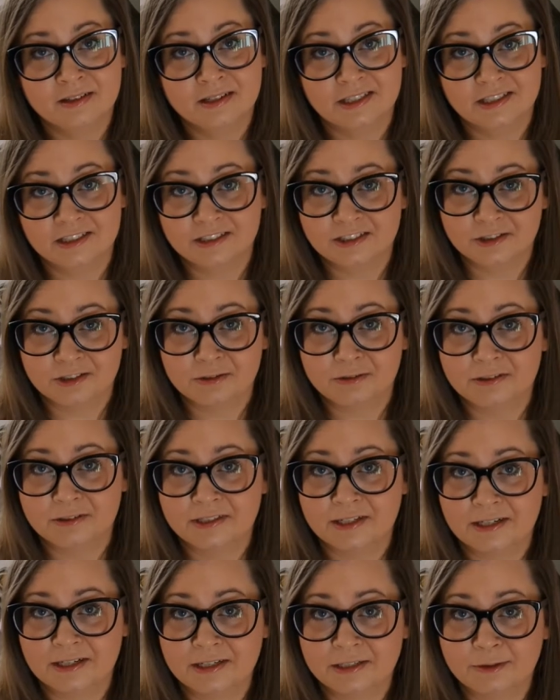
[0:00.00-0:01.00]
it's
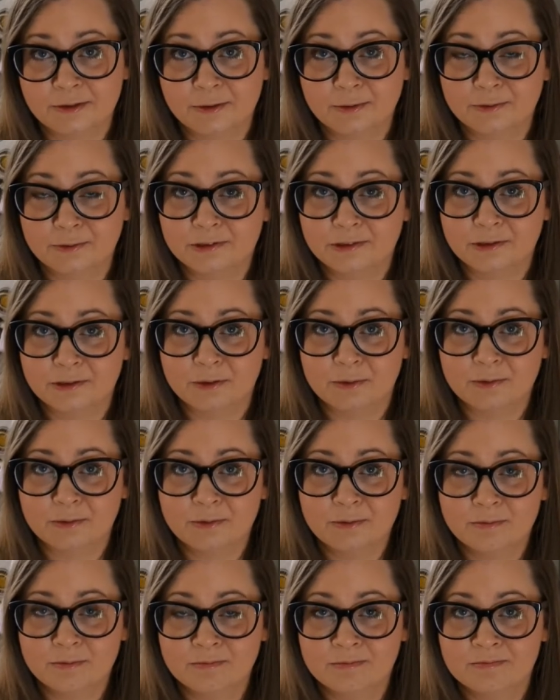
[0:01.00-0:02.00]
storytelling though, so
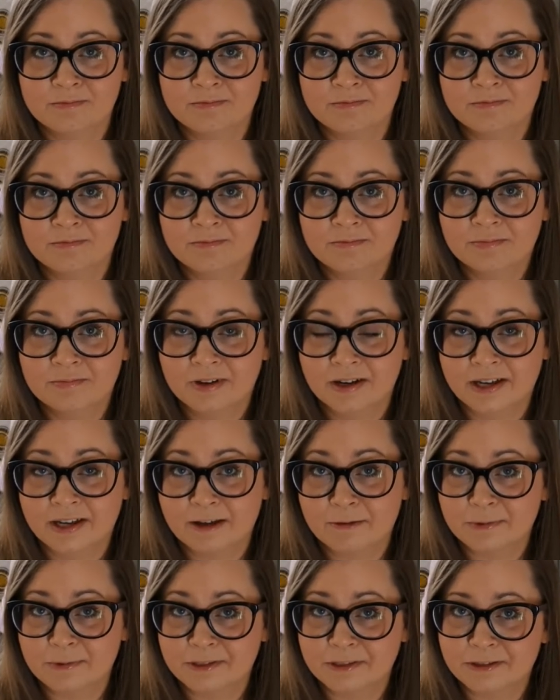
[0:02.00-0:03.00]
I
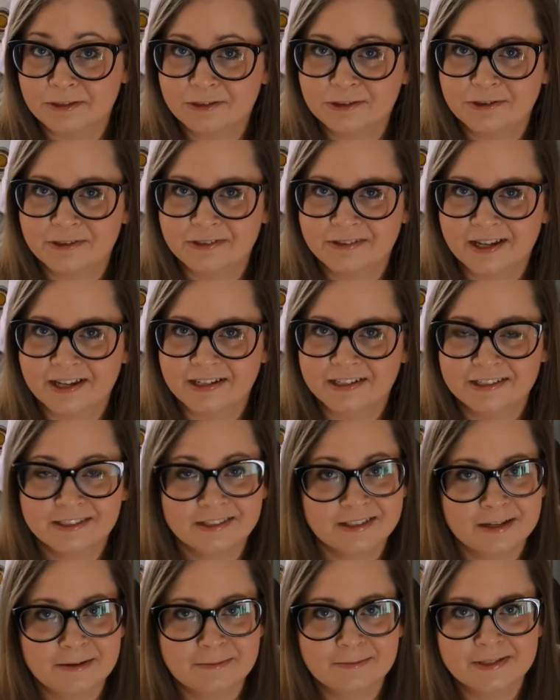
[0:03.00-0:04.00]
have been enjoying that
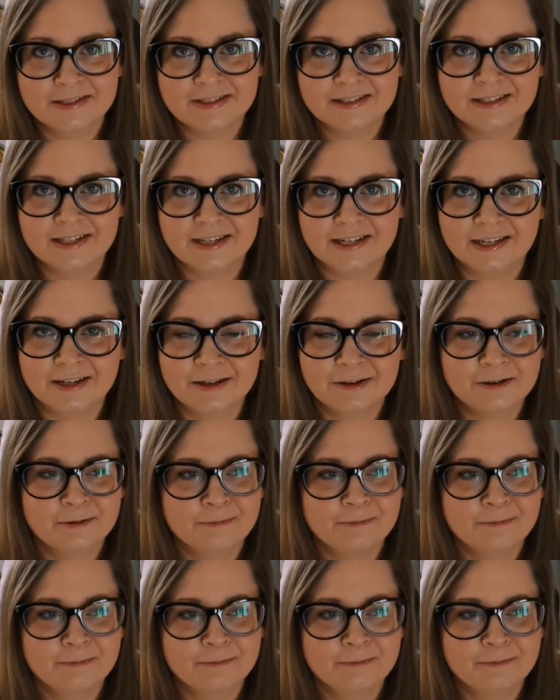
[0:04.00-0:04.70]
immensely.